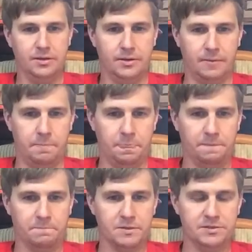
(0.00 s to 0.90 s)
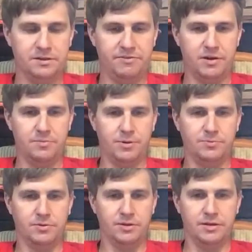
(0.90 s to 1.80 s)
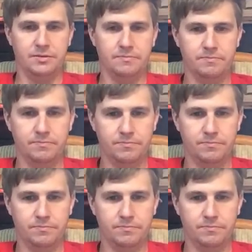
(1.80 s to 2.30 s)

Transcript: It's not fire department related.